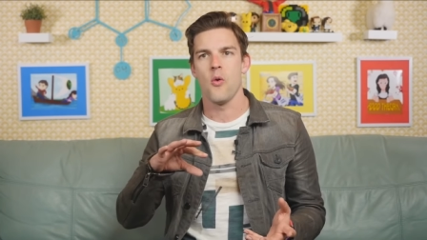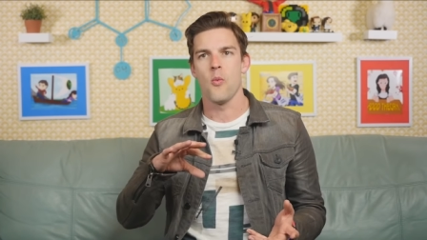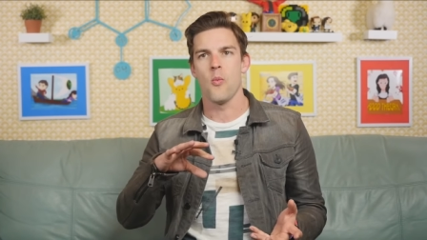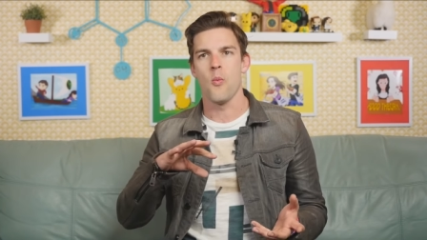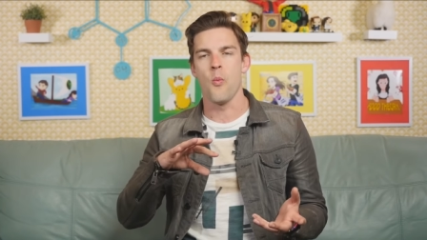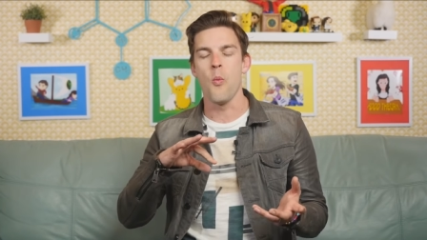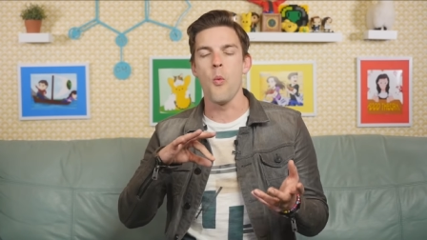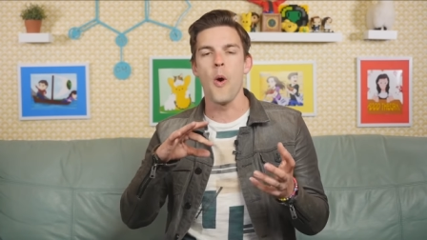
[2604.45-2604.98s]

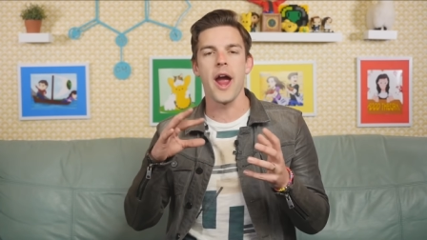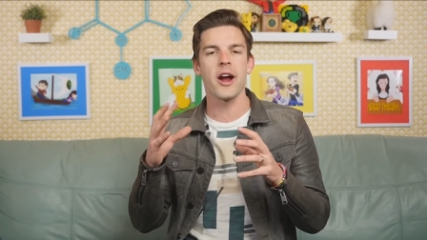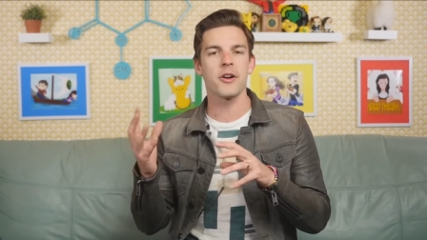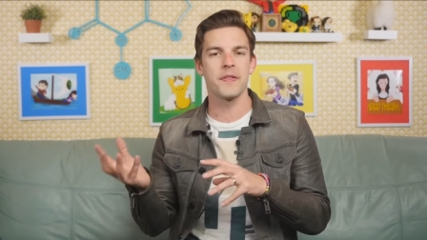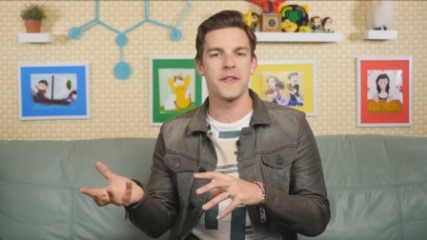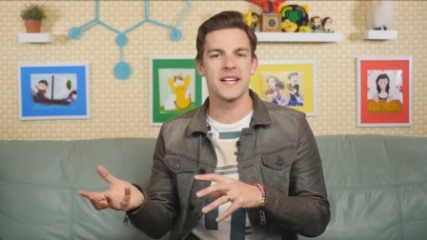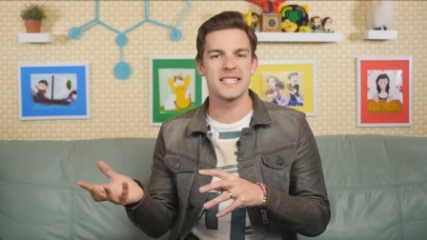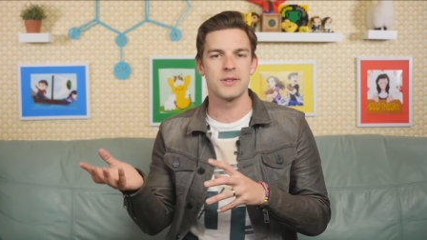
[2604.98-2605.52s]
where
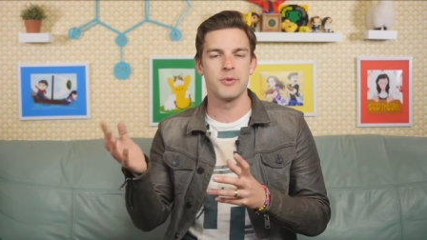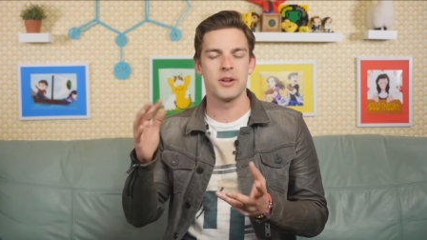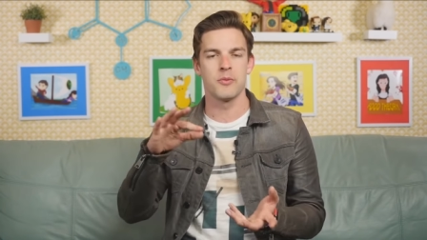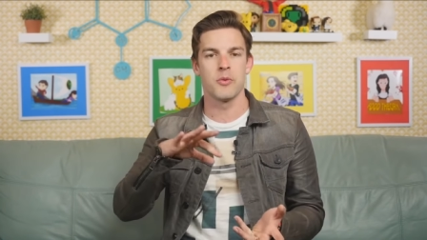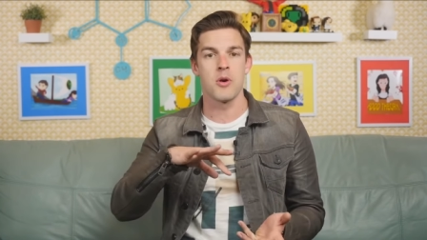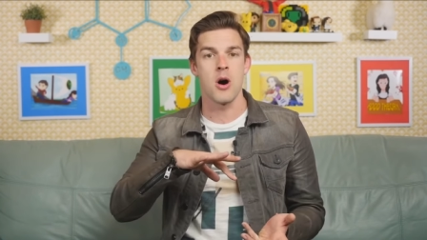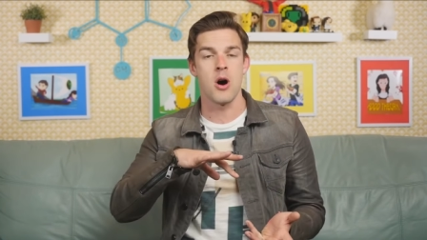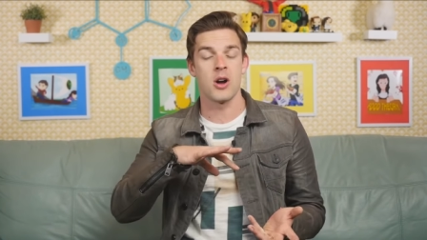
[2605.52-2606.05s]
things went
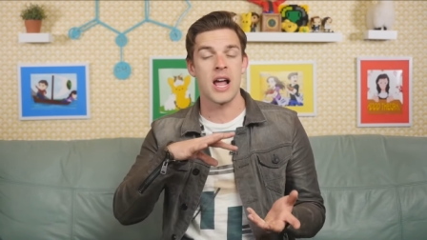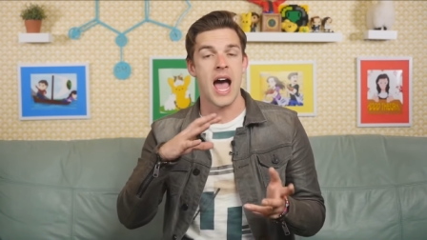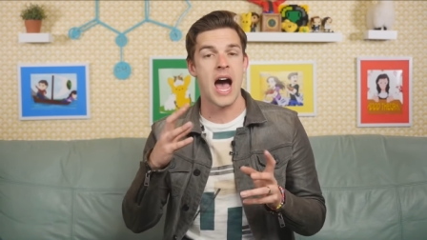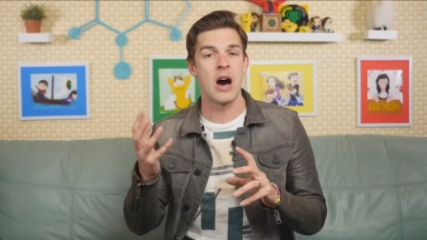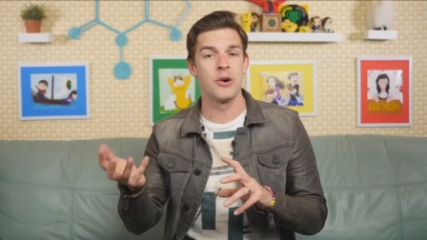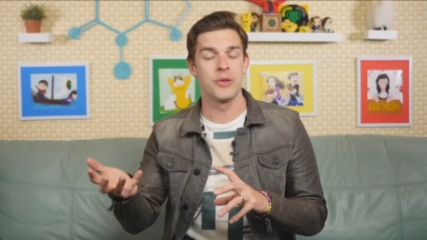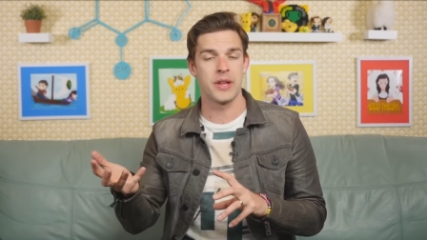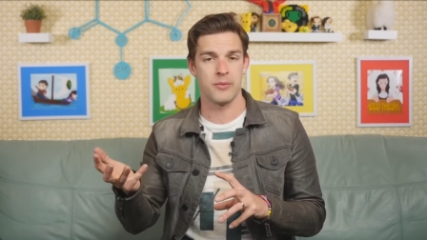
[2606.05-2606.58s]
wrong,
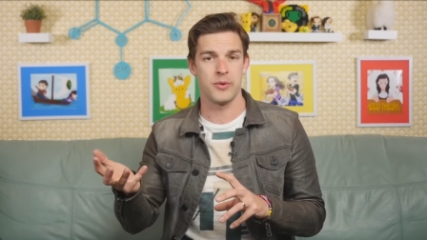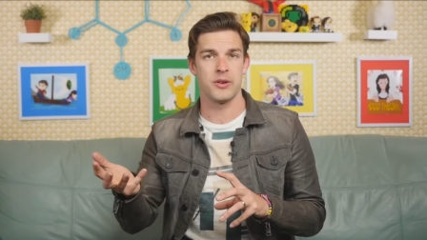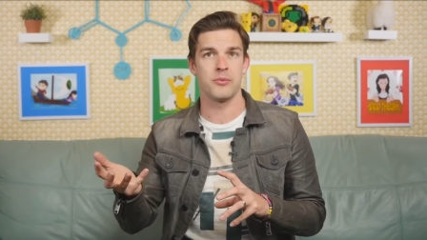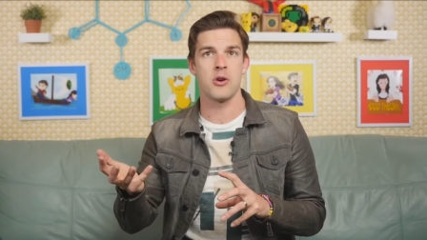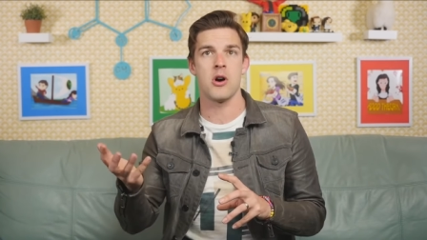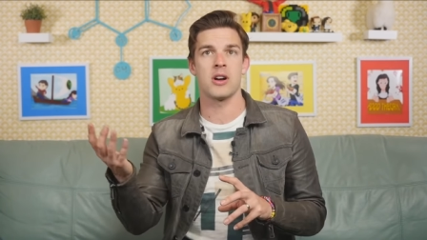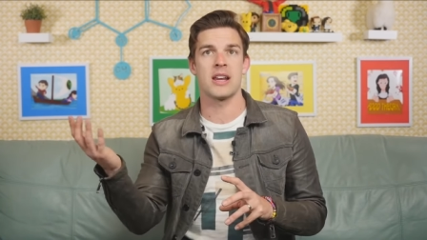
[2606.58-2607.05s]
how they went wrong,